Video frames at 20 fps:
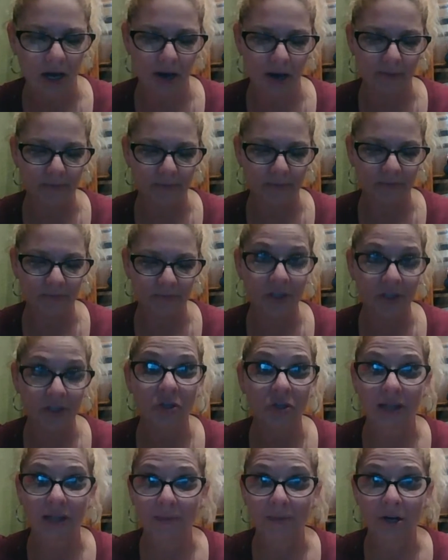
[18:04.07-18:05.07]
Um,
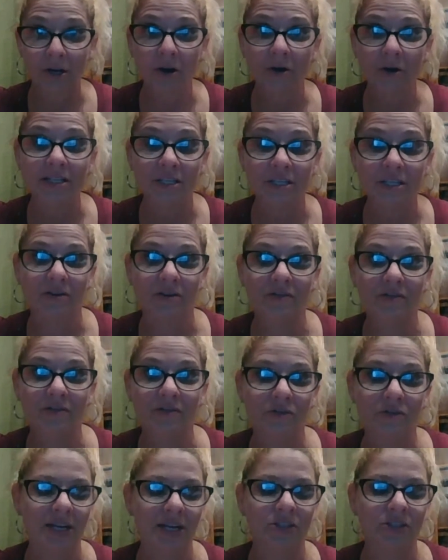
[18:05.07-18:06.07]
so let me know. I still have a
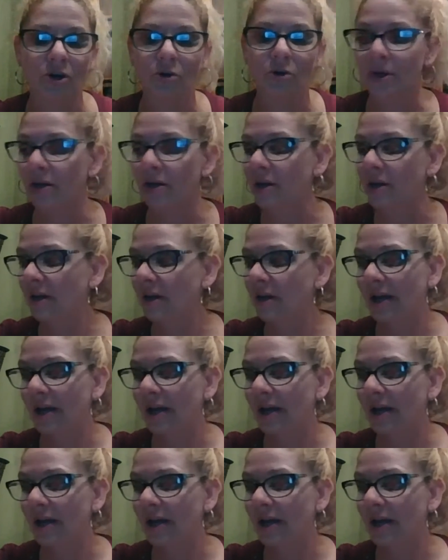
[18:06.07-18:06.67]
few dates open.